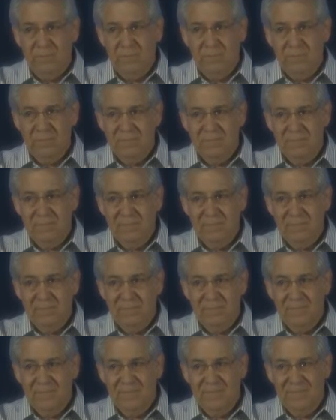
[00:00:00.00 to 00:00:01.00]

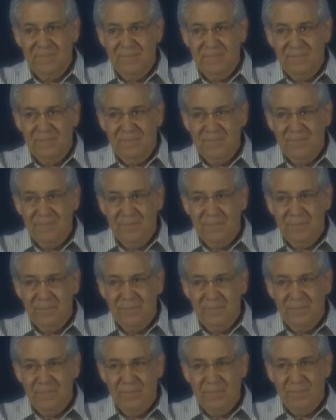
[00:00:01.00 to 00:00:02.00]

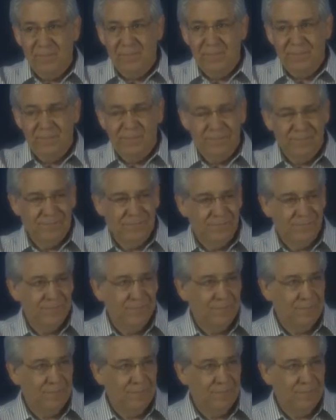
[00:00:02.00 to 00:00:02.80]
(silence)